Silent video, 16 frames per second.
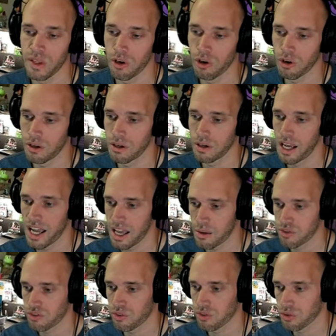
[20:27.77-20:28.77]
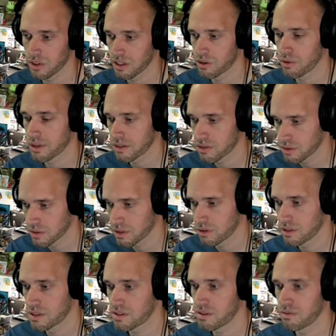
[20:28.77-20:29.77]
are absolutely going to
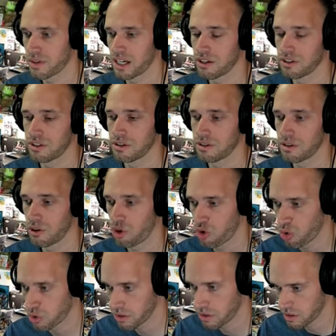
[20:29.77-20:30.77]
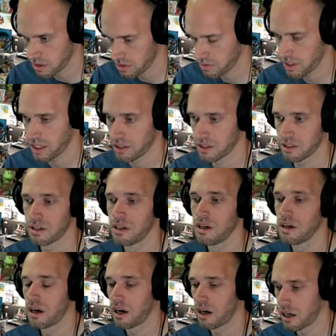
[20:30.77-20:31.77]
increase in value, hold this value
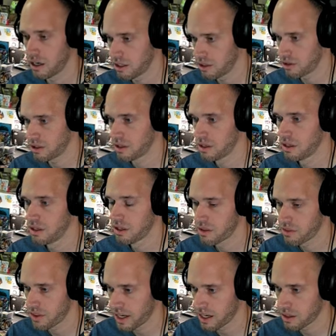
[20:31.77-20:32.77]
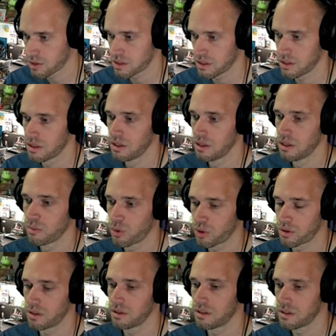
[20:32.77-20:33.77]

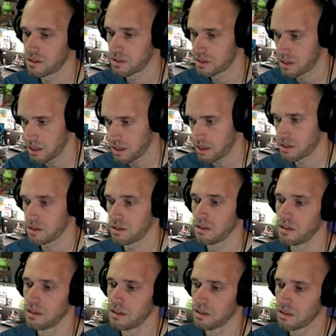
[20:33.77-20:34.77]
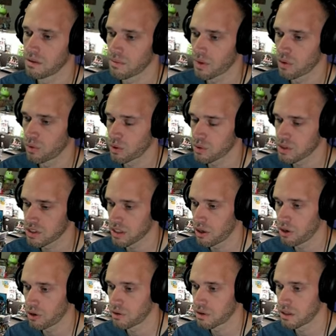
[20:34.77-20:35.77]
100,000%. What was the,
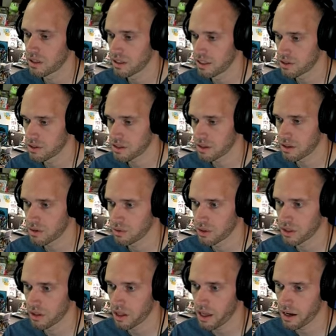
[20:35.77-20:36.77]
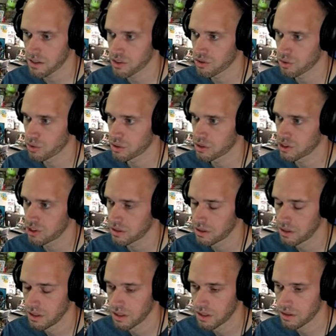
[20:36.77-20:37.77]
oh, and here's another one, Lost
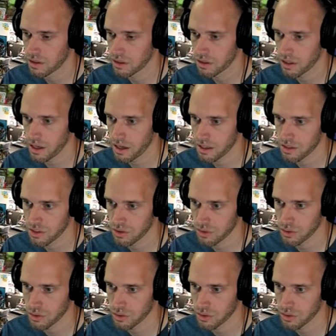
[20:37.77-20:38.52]
Origin. The Lost